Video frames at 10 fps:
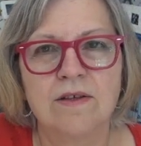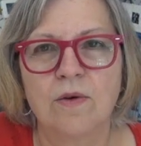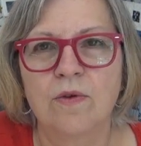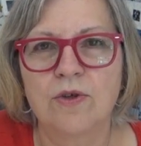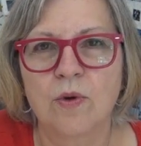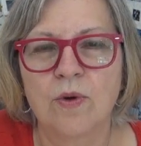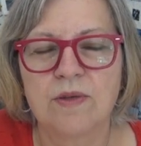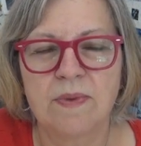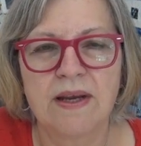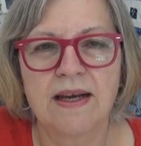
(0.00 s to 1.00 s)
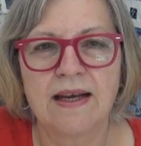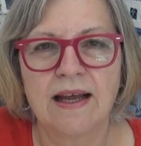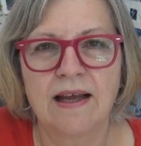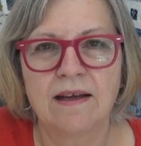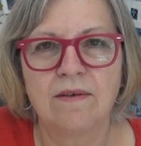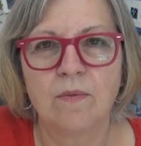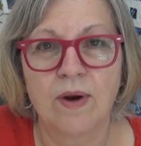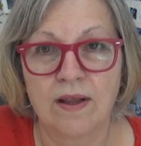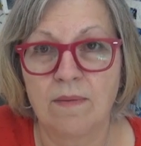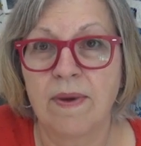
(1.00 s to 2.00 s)
uh, there's always been an, uh,
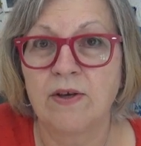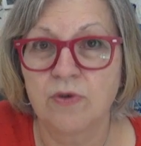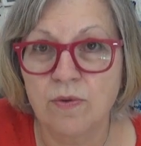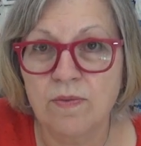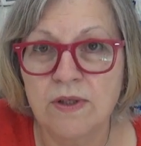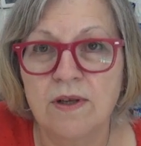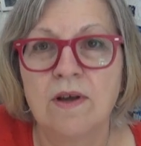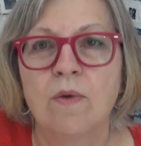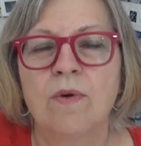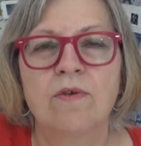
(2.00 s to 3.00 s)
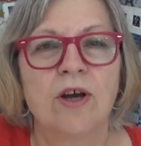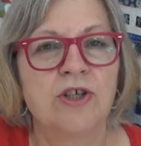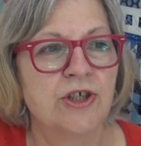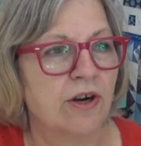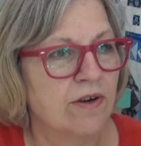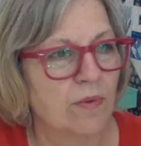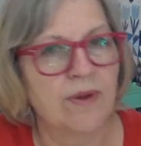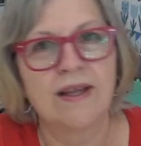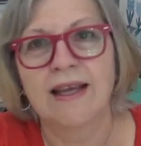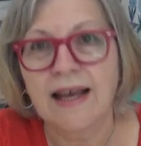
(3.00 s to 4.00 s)
one of the bedrooms, whether I shared it
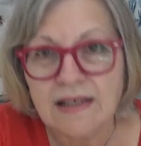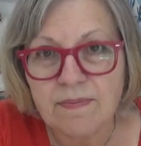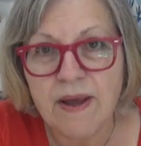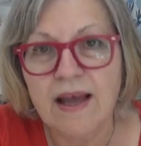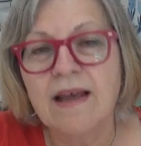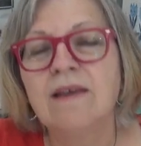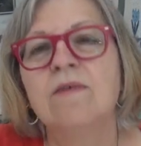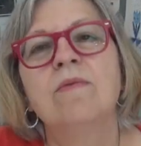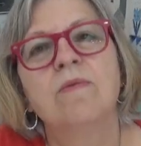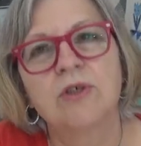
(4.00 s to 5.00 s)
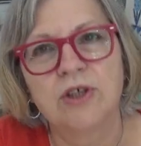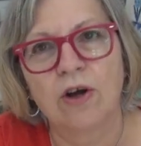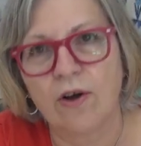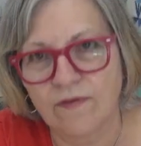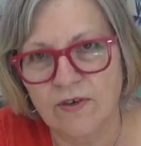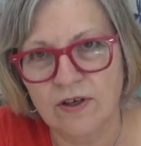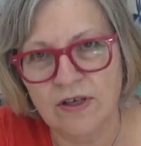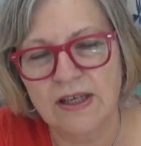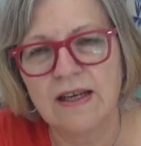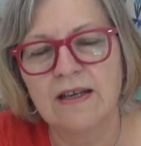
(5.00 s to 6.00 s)
with the guest bed, which I often
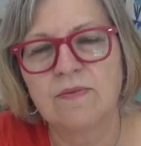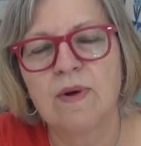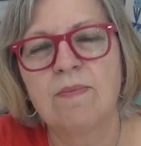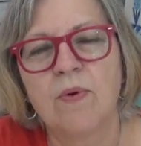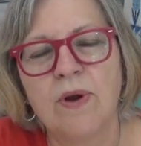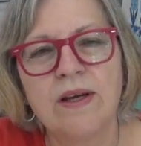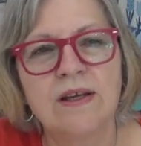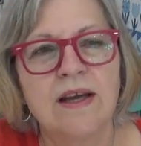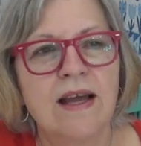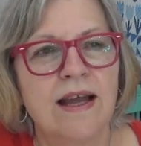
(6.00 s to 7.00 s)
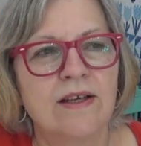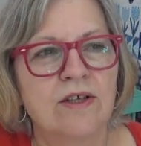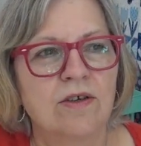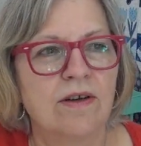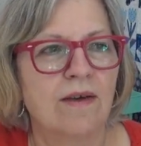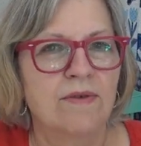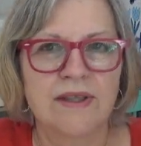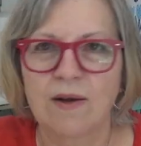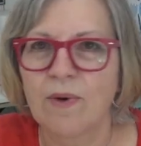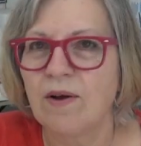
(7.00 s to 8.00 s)
did at one point, until I was
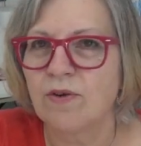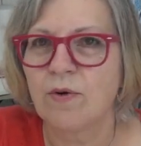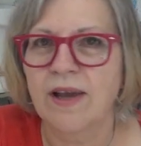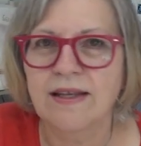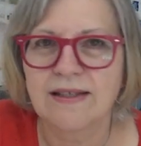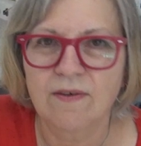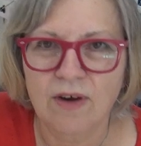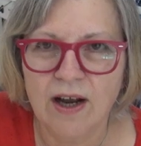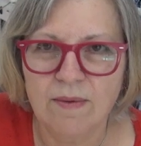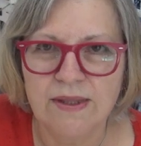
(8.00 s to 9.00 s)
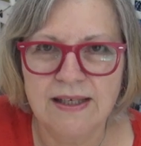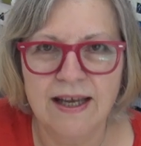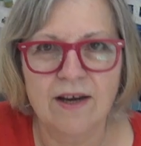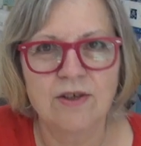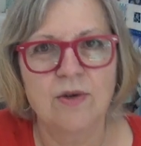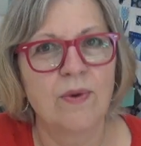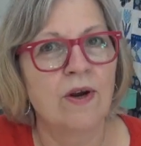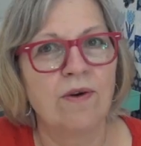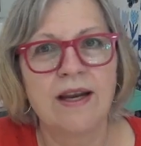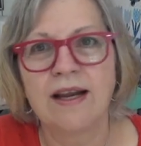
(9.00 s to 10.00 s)
like, well, no guests ever come and stay here, so we
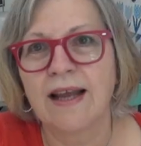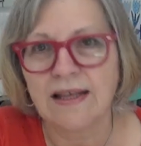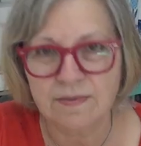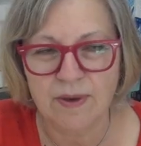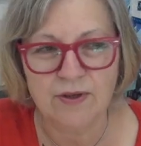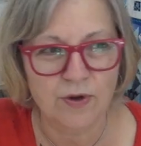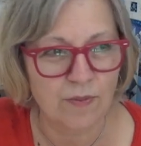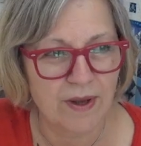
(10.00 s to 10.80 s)
don't need a guest bedroom,